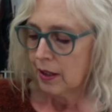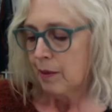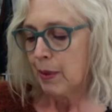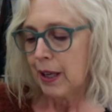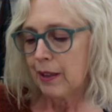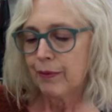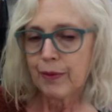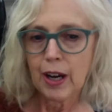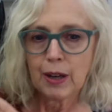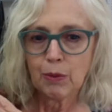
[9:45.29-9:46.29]
But
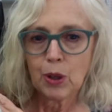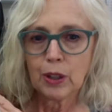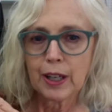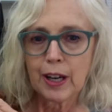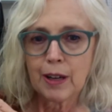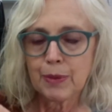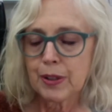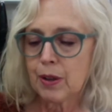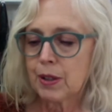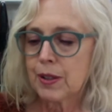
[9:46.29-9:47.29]
I roll it up,
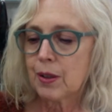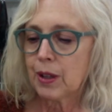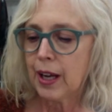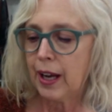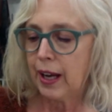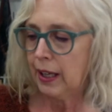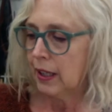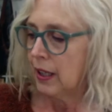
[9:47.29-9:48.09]
so it's okay.